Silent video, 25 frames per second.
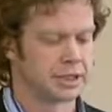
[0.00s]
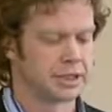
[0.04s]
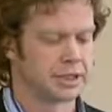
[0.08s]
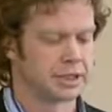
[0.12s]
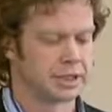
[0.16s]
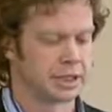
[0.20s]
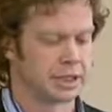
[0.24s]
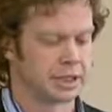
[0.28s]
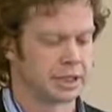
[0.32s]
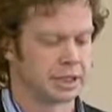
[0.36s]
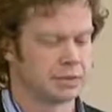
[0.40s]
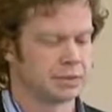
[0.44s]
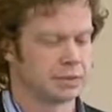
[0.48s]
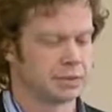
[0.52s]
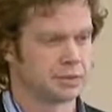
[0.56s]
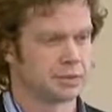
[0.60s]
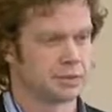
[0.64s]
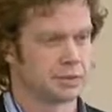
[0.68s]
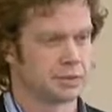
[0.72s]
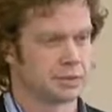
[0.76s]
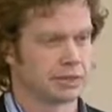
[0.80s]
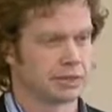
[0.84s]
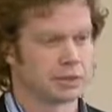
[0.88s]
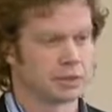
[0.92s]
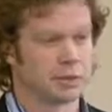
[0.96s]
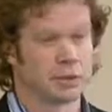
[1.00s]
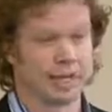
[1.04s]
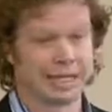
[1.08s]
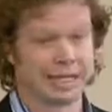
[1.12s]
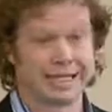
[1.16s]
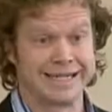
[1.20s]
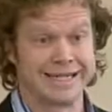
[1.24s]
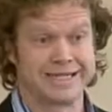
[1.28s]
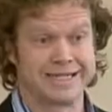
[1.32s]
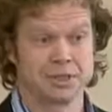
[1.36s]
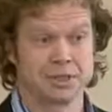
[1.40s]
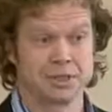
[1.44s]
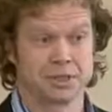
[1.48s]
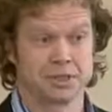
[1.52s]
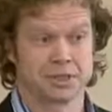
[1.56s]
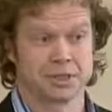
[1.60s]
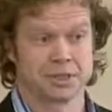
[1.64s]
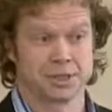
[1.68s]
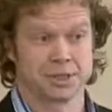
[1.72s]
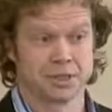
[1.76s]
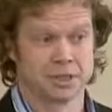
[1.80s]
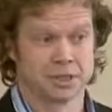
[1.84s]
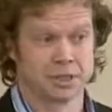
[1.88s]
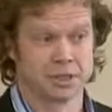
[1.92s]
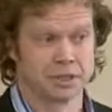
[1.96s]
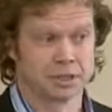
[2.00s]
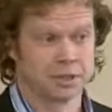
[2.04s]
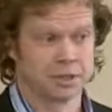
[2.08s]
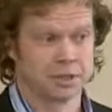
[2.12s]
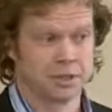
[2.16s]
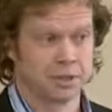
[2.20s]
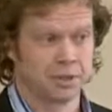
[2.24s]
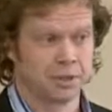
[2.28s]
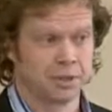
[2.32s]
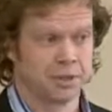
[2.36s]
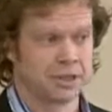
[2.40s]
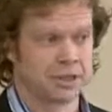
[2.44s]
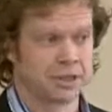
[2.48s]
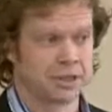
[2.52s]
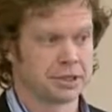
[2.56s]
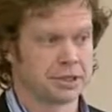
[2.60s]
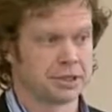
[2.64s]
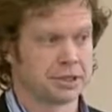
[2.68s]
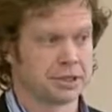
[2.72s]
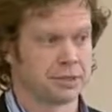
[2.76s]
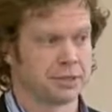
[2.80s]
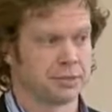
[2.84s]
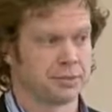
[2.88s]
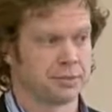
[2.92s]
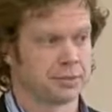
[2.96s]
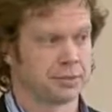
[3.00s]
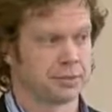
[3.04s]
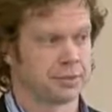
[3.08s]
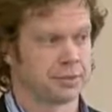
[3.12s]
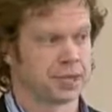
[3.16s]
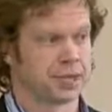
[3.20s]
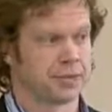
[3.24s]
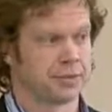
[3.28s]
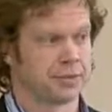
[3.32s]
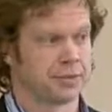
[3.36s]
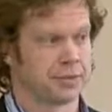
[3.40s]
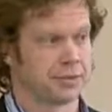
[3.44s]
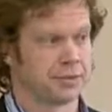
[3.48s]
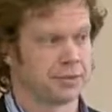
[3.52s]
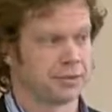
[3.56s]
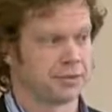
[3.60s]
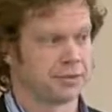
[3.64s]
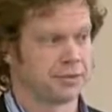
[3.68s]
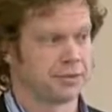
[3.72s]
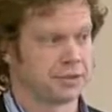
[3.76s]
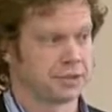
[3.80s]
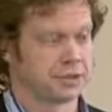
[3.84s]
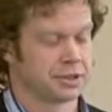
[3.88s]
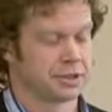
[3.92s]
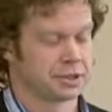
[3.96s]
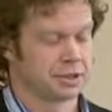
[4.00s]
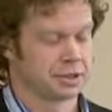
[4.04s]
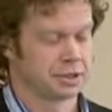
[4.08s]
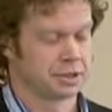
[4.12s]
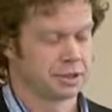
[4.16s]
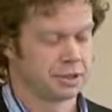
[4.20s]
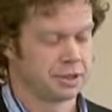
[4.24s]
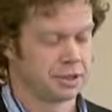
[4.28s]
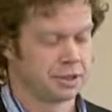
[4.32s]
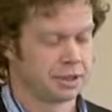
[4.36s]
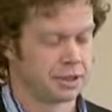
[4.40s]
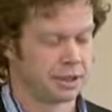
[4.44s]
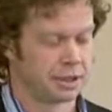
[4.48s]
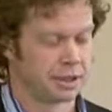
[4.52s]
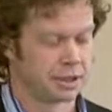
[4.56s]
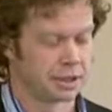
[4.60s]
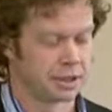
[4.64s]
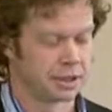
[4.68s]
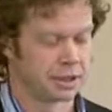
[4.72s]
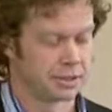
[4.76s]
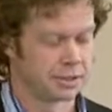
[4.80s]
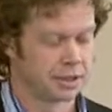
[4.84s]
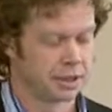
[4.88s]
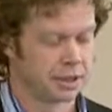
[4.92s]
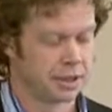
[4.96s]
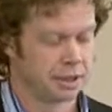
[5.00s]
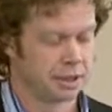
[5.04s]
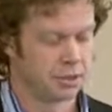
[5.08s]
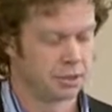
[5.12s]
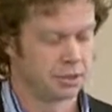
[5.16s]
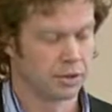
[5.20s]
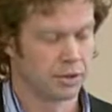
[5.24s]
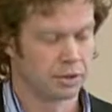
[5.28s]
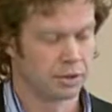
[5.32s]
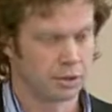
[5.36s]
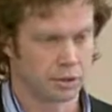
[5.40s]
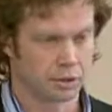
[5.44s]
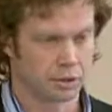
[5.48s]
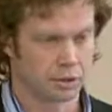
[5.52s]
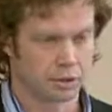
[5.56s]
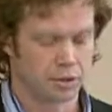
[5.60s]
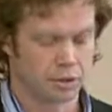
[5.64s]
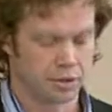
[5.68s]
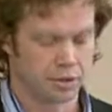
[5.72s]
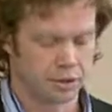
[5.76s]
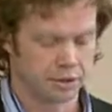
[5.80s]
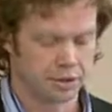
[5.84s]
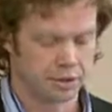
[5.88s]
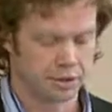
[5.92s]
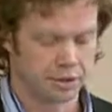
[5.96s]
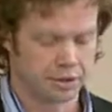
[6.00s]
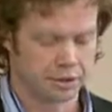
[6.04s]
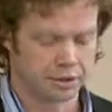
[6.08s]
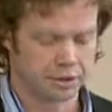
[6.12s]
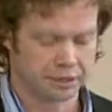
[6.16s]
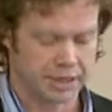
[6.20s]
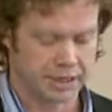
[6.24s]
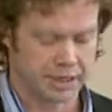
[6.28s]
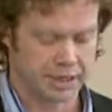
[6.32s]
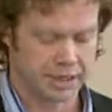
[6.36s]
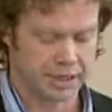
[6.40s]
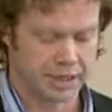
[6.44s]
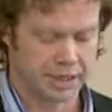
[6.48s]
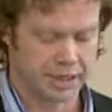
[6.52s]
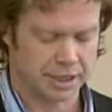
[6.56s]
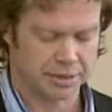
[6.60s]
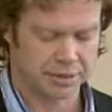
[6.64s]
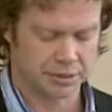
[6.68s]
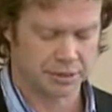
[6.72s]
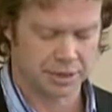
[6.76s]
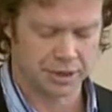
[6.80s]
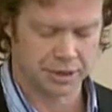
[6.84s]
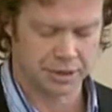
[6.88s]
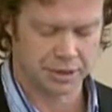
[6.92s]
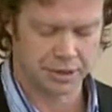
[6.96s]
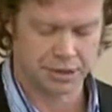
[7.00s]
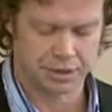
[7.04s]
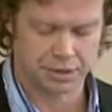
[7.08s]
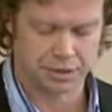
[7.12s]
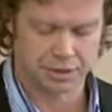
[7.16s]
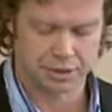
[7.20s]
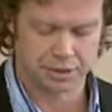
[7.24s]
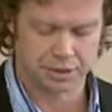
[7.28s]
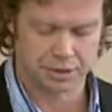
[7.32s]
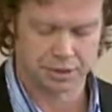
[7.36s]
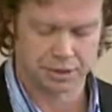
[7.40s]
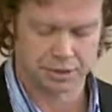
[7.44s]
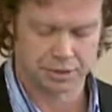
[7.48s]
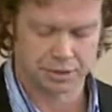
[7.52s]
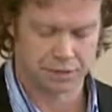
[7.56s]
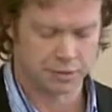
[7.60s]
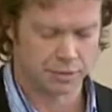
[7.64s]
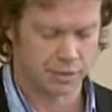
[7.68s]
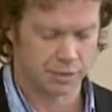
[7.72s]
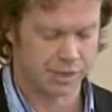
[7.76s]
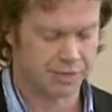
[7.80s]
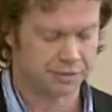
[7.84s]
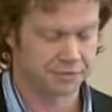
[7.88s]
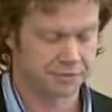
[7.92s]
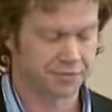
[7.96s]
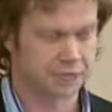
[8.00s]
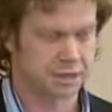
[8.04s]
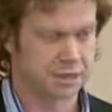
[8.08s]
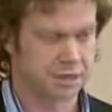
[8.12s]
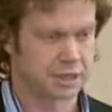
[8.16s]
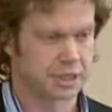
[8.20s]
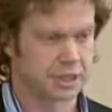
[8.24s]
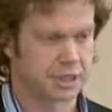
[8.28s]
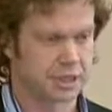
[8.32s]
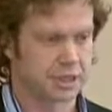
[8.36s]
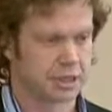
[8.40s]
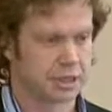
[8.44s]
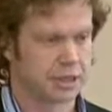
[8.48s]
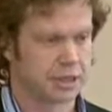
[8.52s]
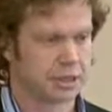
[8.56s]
that it was really quite interesting based on their per capita harvest. And uh, we, are going to be going back to that community soon to do a whitefish study.